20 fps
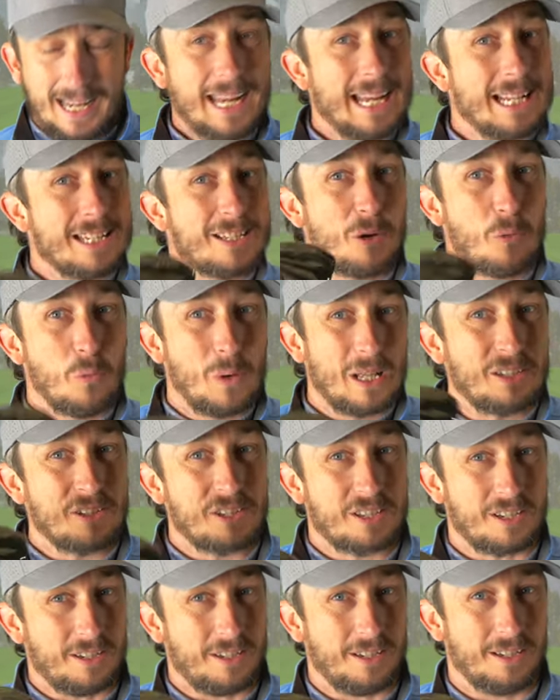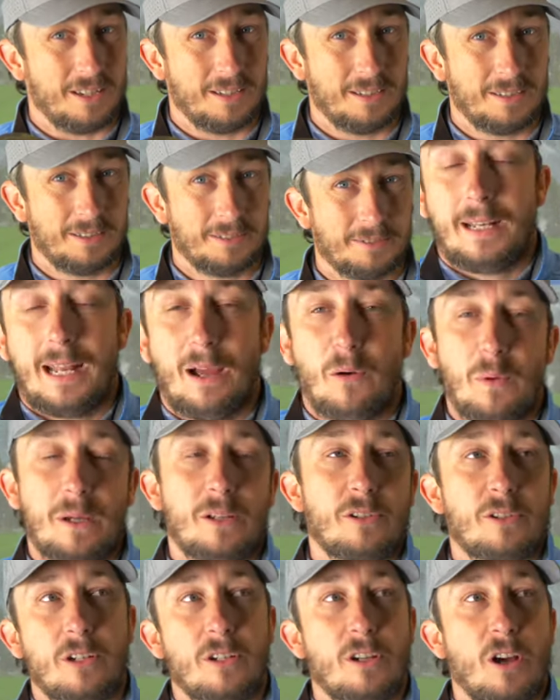it's a Wilson. Now,
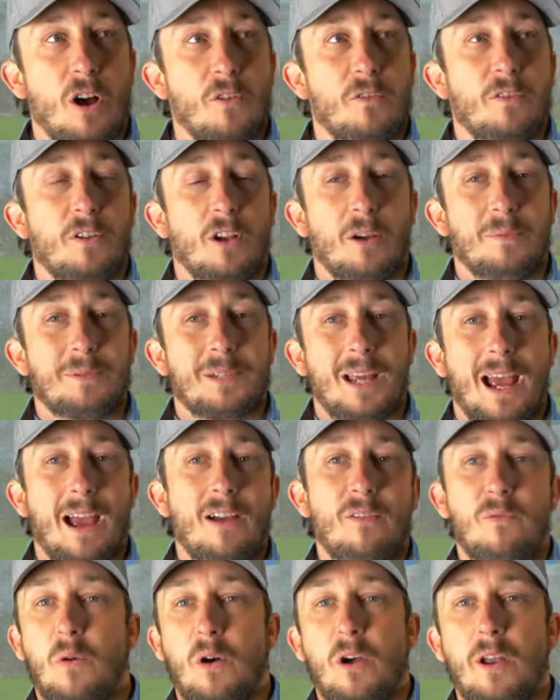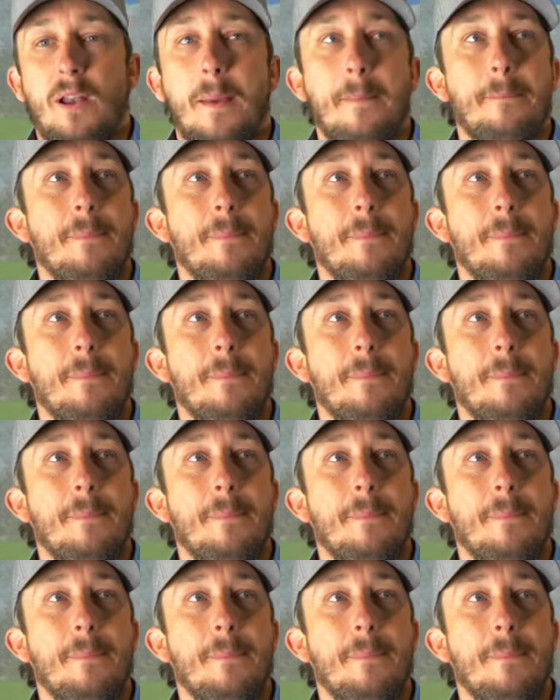Wilson golf clubs have won